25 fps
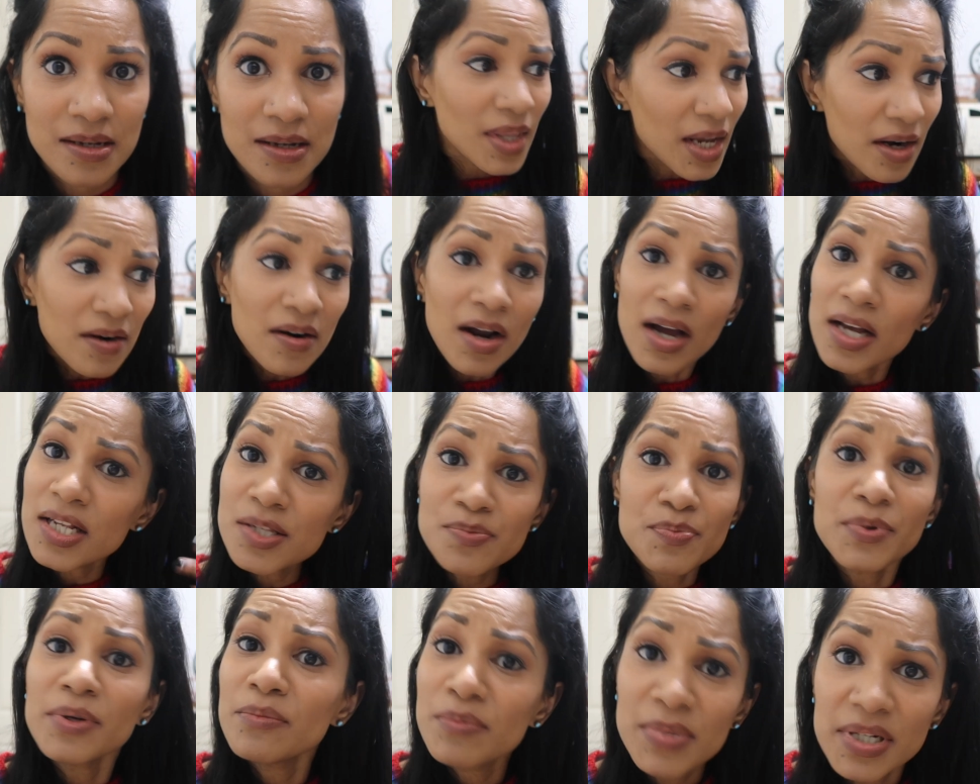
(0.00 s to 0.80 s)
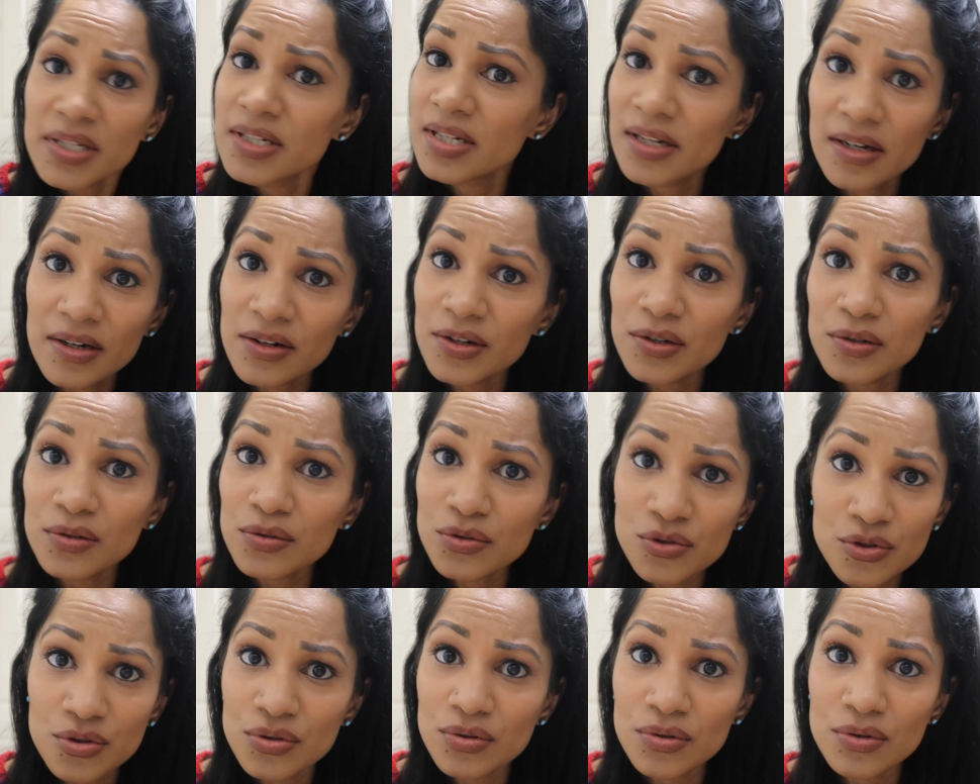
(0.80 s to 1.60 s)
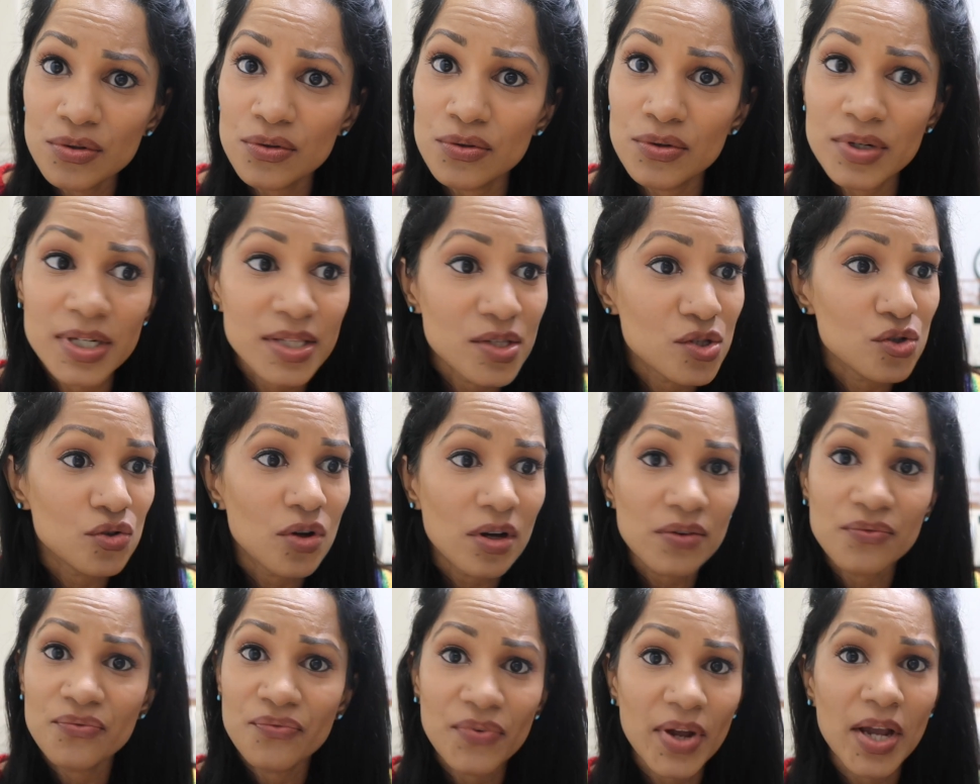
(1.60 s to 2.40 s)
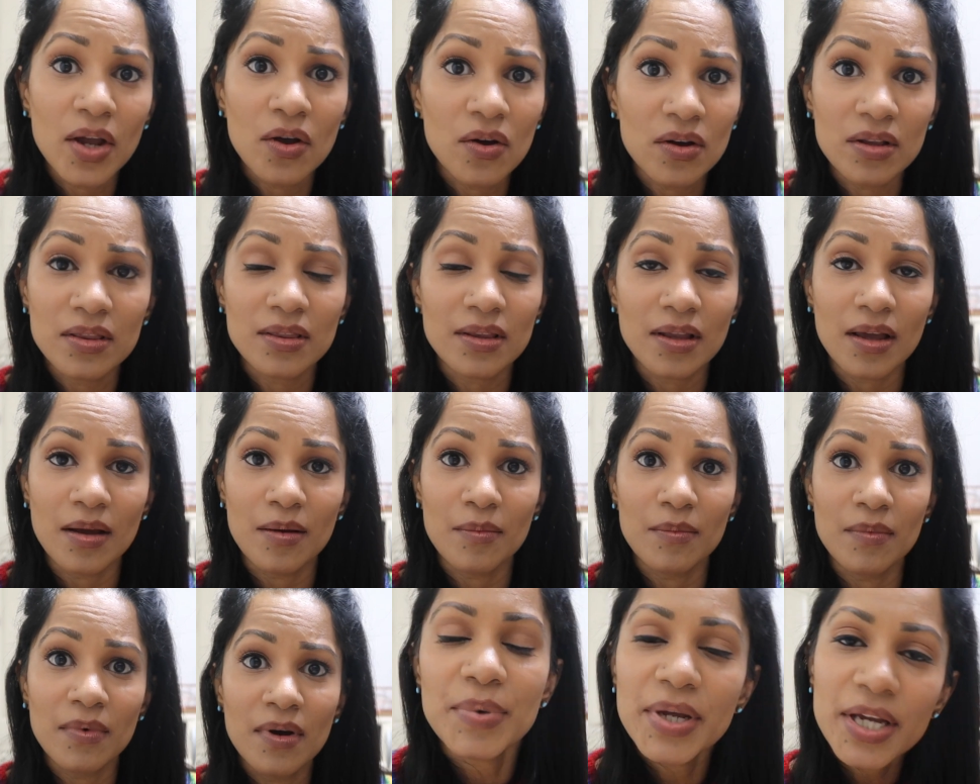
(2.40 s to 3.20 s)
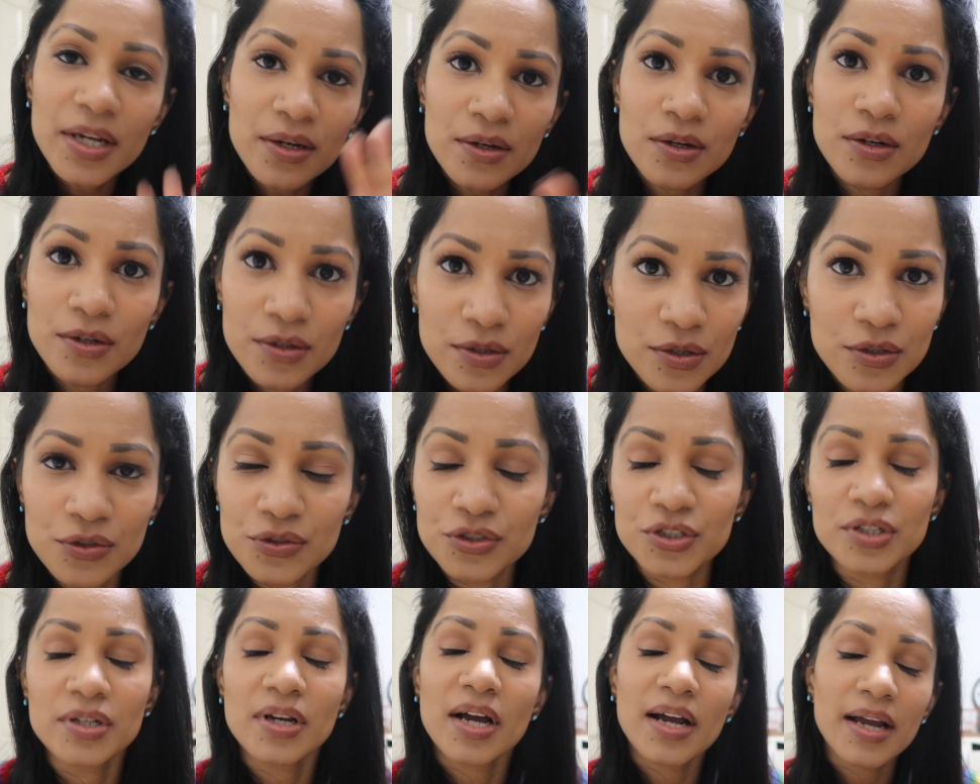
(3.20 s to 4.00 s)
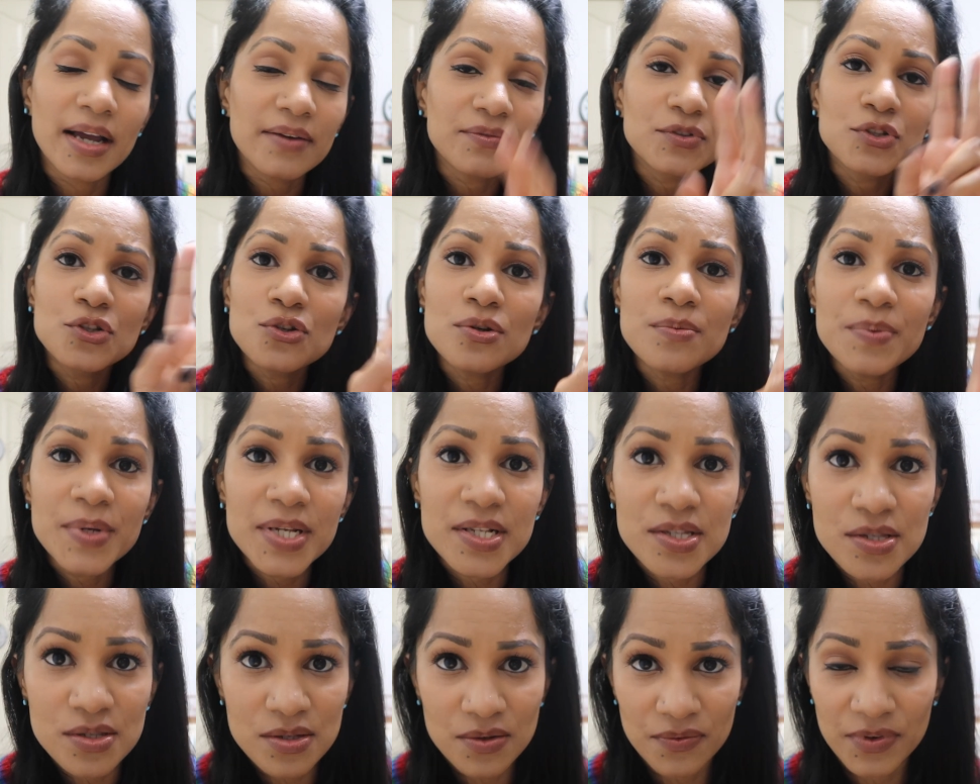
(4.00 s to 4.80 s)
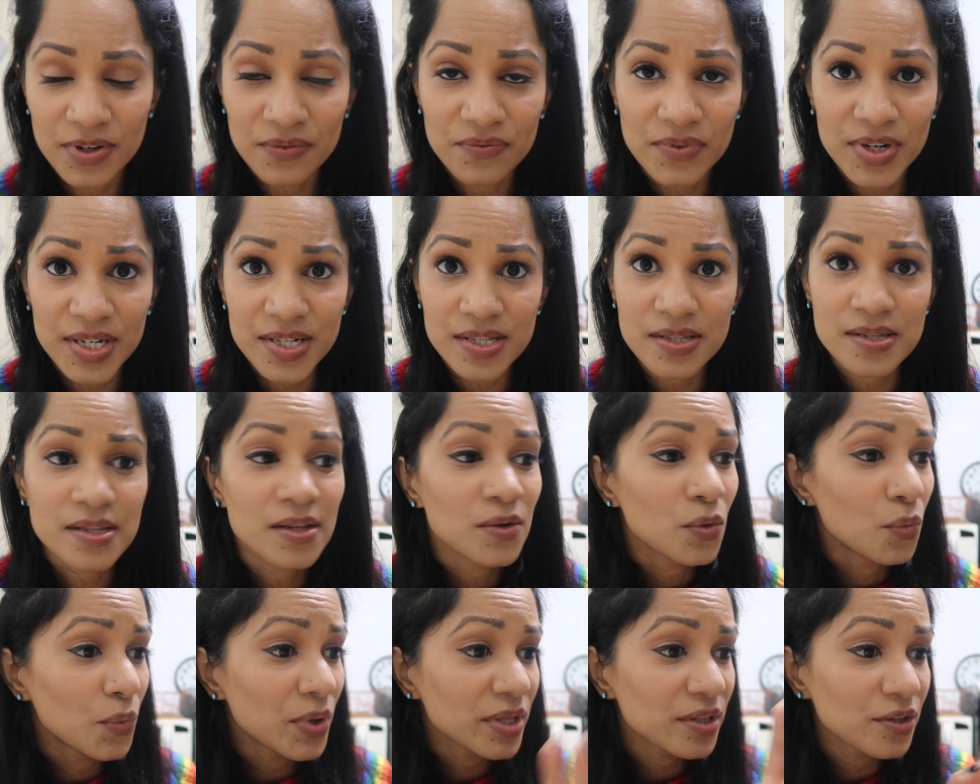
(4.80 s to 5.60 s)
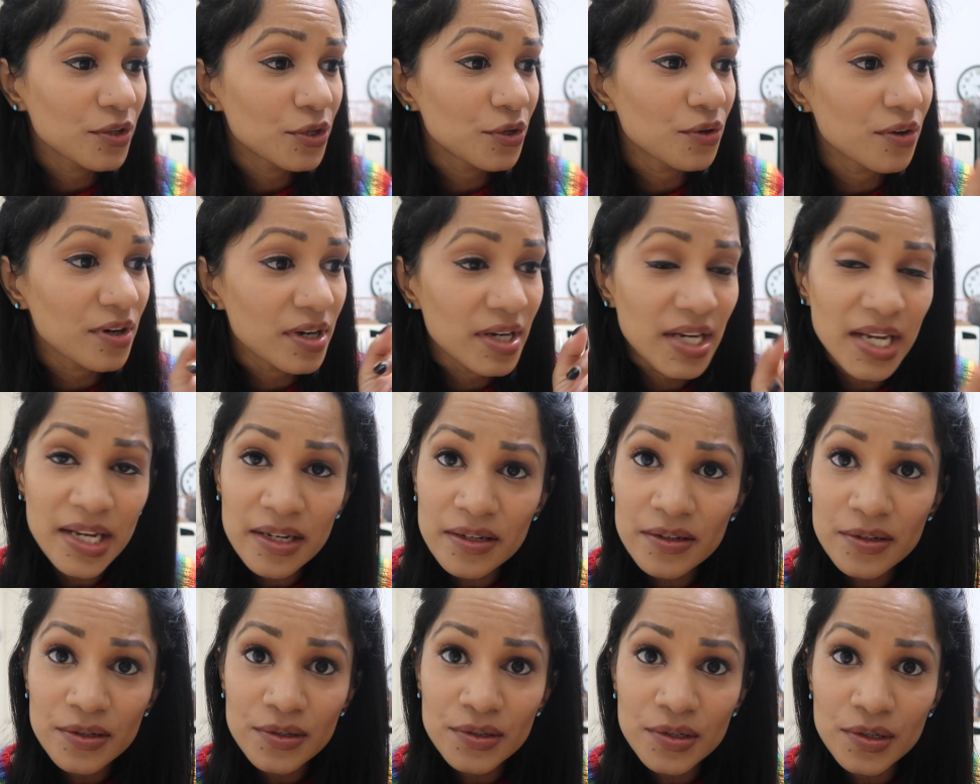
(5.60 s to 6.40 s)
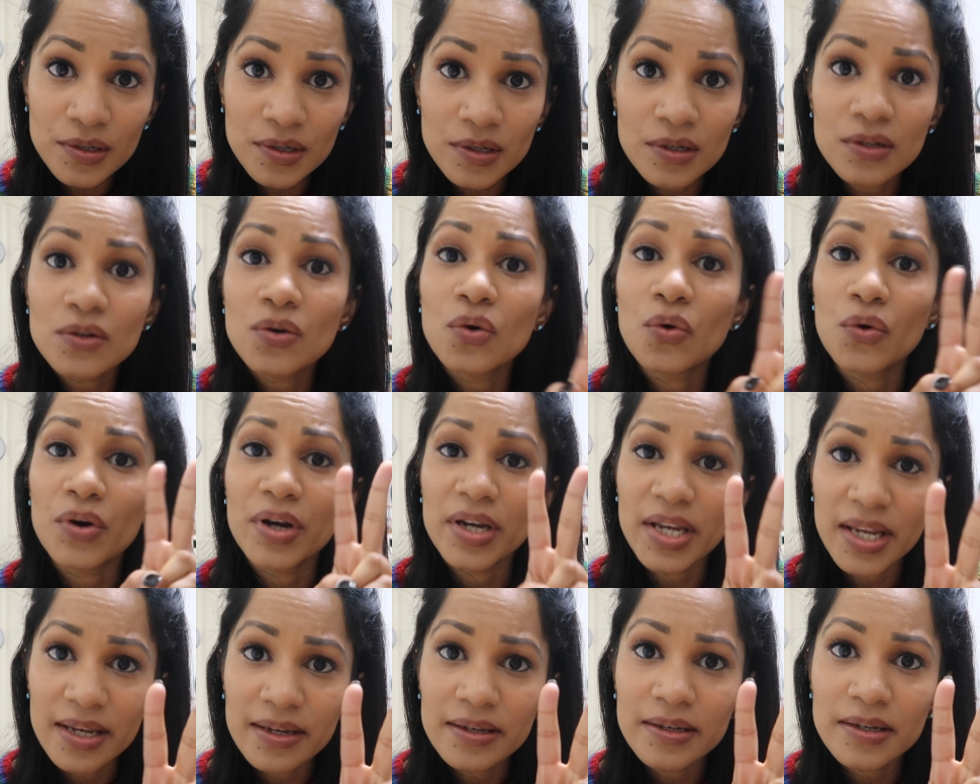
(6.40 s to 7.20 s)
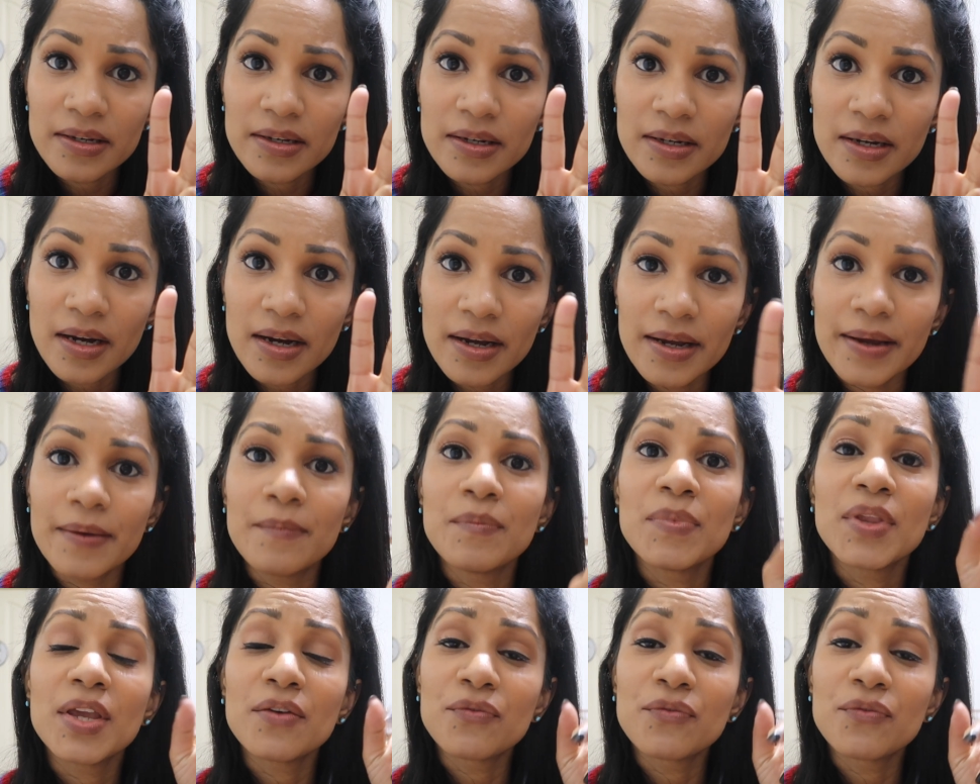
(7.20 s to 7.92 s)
Their husband material too, it's not fair on them. In conclusion, I have two pieces of advice, whether you're an Indian girl or an Indian guy.